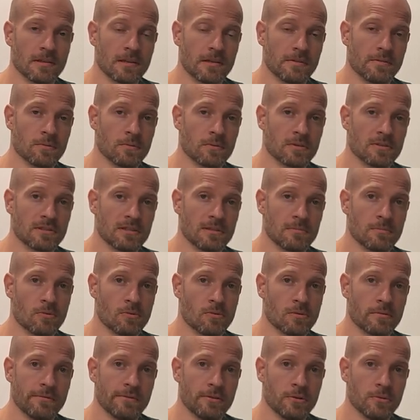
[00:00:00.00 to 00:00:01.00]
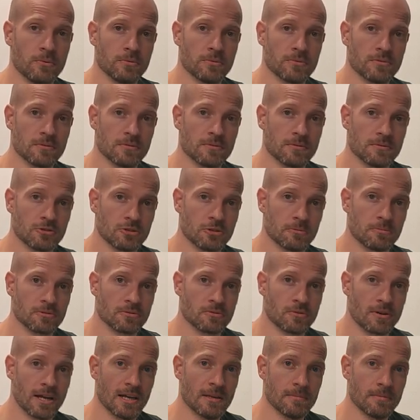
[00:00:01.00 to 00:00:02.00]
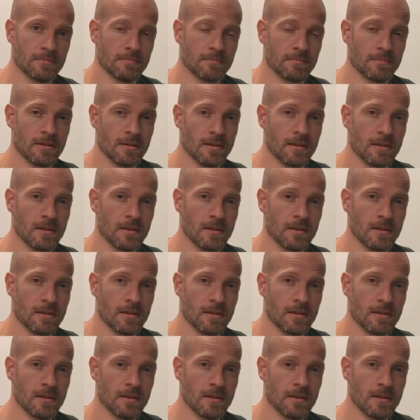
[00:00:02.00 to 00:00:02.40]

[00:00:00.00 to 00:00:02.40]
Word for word: And if you want to see more reviews, subscribe.